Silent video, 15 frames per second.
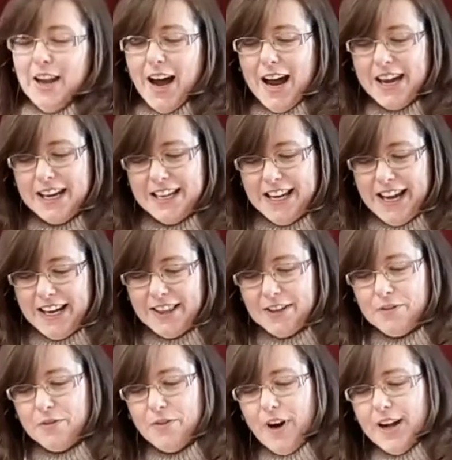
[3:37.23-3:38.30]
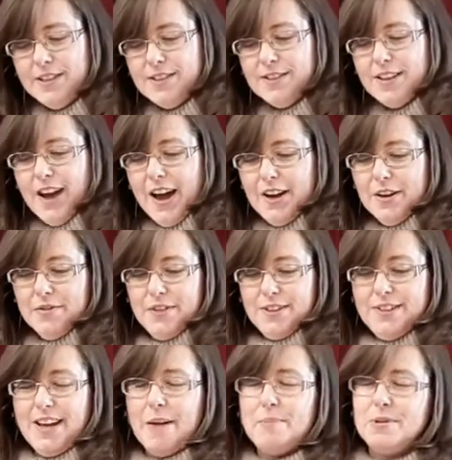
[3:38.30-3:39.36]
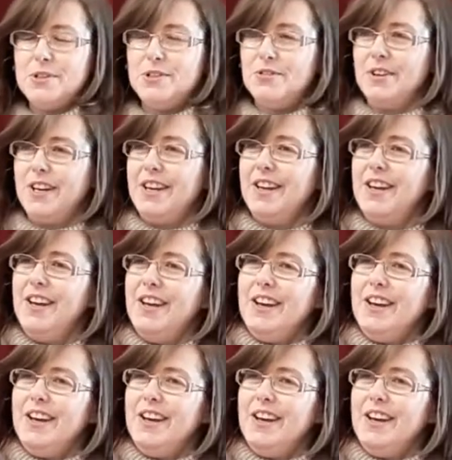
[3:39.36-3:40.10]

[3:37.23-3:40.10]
likening the front side of the tapestry